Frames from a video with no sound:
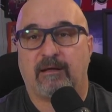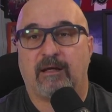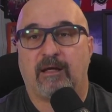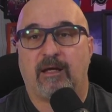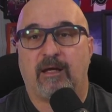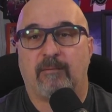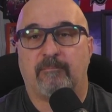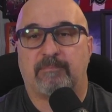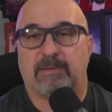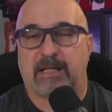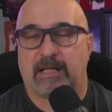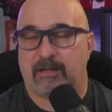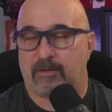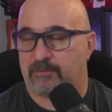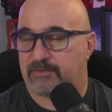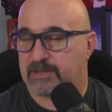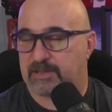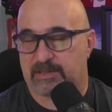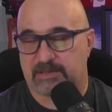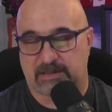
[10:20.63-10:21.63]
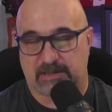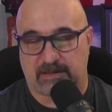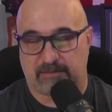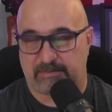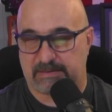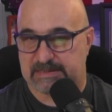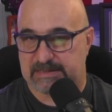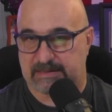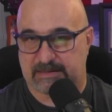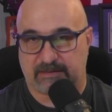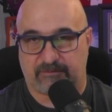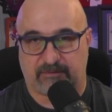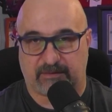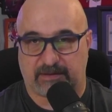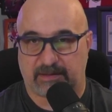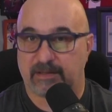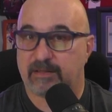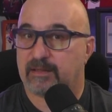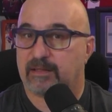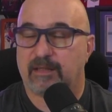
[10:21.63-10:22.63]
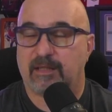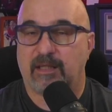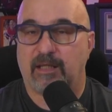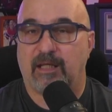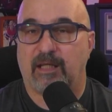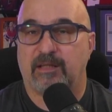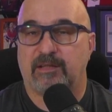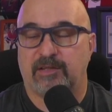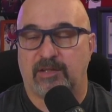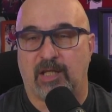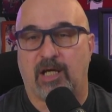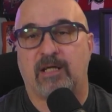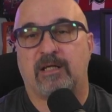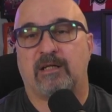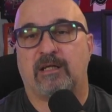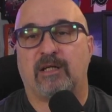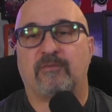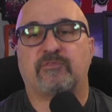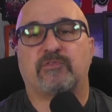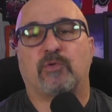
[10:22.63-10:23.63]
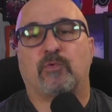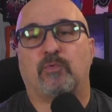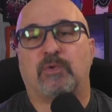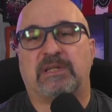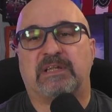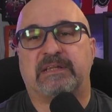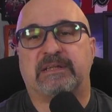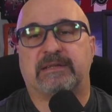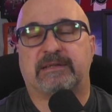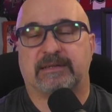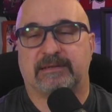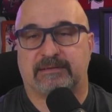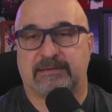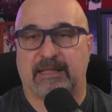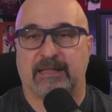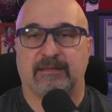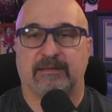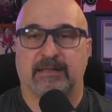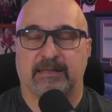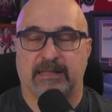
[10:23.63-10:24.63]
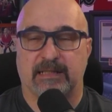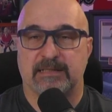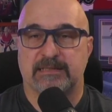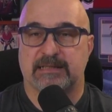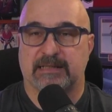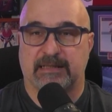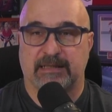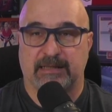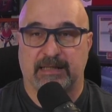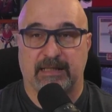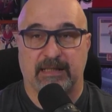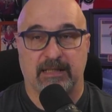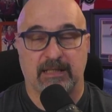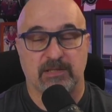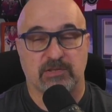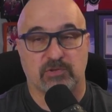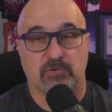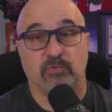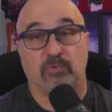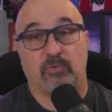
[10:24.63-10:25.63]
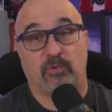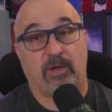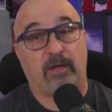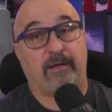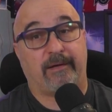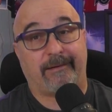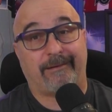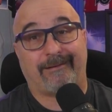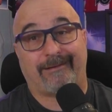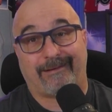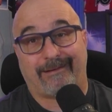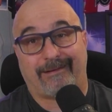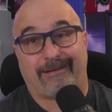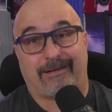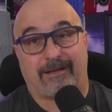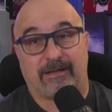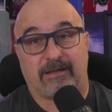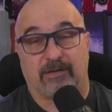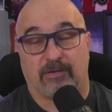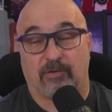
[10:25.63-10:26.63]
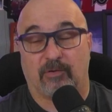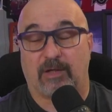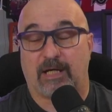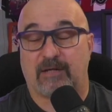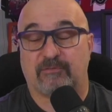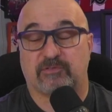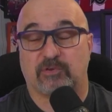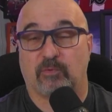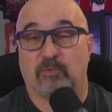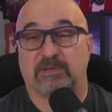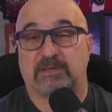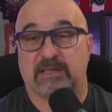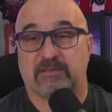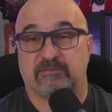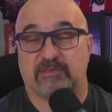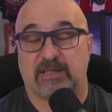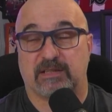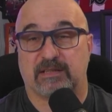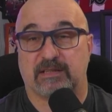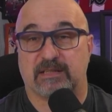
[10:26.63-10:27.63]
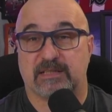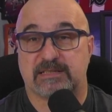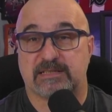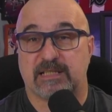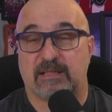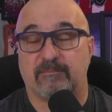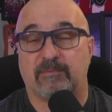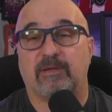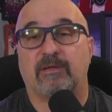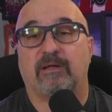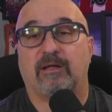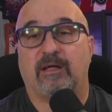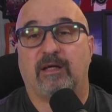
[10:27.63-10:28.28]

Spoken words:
but I don't think it's going to be significant. Not enough to really contend against the Canadiens who, after what they've done in the summer,